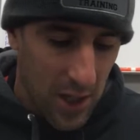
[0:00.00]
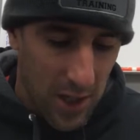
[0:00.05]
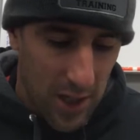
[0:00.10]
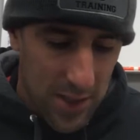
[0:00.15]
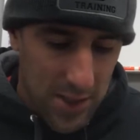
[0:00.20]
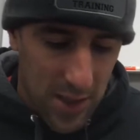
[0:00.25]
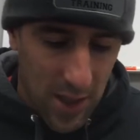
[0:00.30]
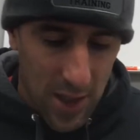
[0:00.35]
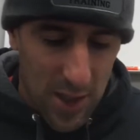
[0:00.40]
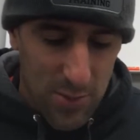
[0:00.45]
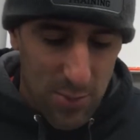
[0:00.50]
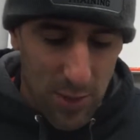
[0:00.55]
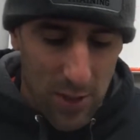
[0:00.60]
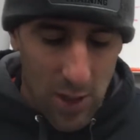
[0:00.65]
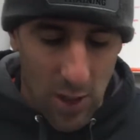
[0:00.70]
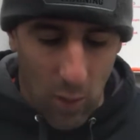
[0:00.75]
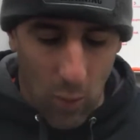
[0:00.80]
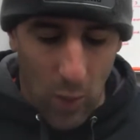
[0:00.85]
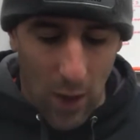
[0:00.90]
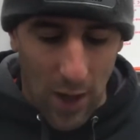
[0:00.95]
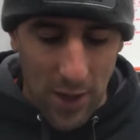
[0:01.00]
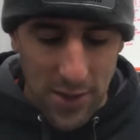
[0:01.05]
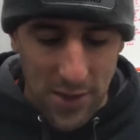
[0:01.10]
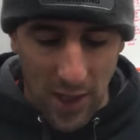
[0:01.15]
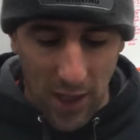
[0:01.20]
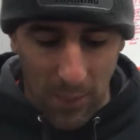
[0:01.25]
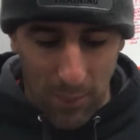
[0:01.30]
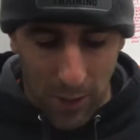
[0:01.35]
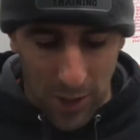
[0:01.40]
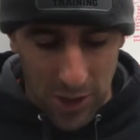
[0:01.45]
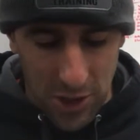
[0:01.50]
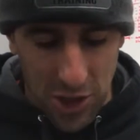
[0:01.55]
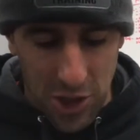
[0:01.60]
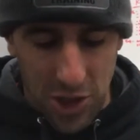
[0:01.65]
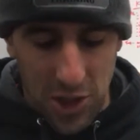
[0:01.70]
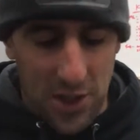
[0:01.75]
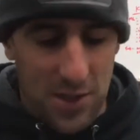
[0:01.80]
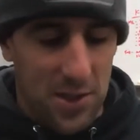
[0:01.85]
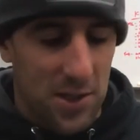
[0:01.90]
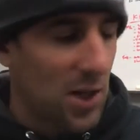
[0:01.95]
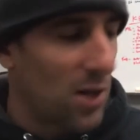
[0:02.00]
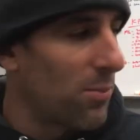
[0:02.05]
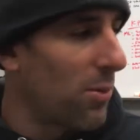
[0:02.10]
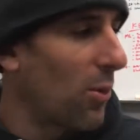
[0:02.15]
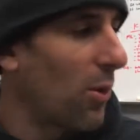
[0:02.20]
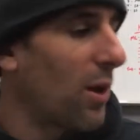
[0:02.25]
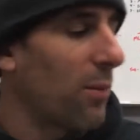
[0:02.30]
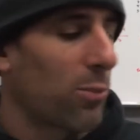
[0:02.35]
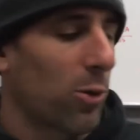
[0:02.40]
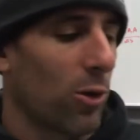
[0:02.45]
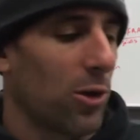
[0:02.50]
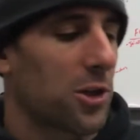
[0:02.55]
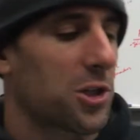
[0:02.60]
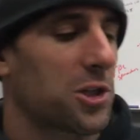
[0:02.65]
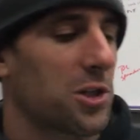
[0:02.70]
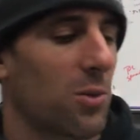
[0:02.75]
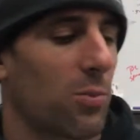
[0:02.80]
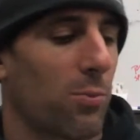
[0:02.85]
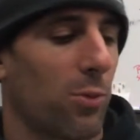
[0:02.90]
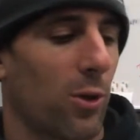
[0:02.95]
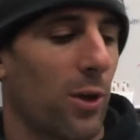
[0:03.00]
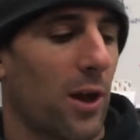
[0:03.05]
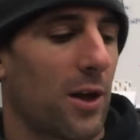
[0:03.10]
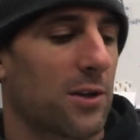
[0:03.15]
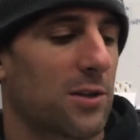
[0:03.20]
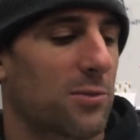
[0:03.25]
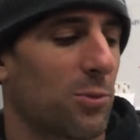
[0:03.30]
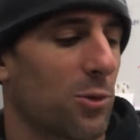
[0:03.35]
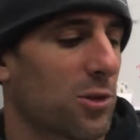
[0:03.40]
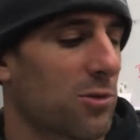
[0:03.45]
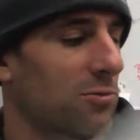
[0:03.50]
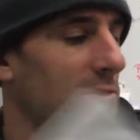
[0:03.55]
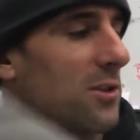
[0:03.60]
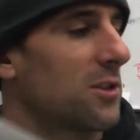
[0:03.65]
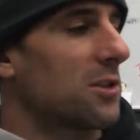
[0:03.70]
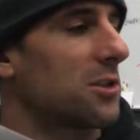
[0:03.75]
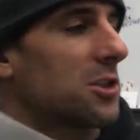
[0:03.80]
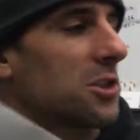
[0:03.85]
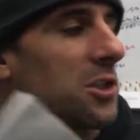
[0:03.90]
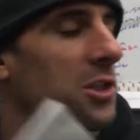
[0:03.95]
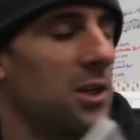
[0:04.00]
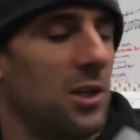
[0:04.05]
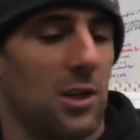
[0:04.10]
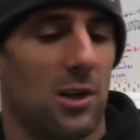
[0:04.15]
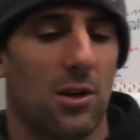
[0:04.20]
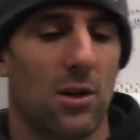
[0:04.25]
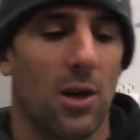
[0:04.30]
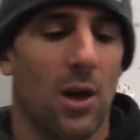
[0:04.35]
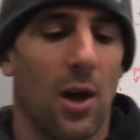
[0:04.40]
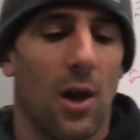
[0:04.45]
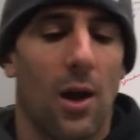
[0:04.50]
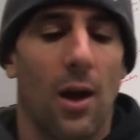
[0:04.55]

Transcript: and he's been here a while, he's got a bunch of sheets in here, but when I pull out his most recent sheet here,